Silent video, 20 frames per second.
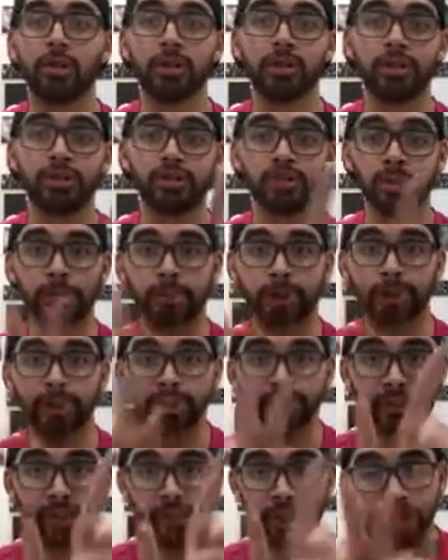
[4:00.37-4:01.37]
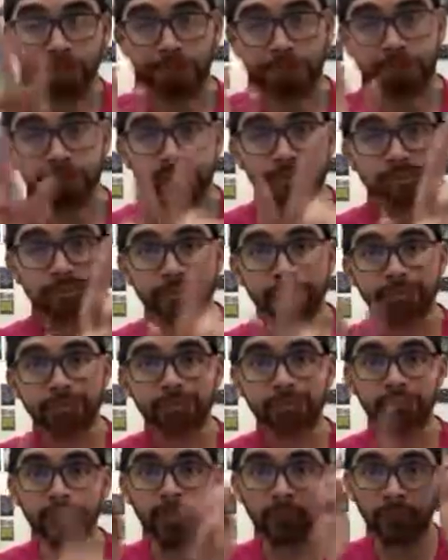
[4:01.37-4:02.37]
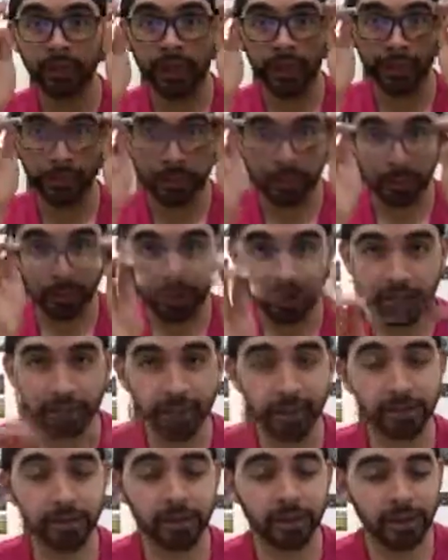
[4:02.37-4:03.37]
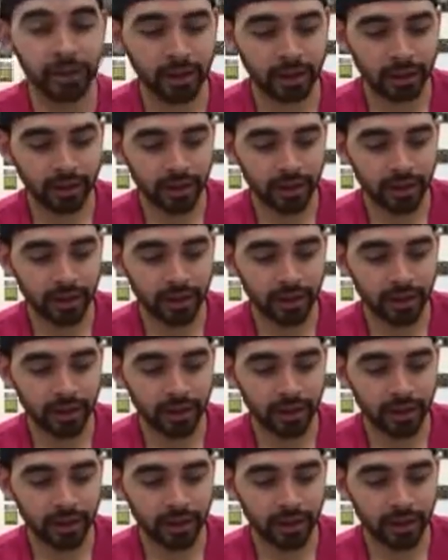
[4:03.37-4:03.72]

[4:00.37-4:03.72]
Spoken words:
wish upon a star. Now for wake up,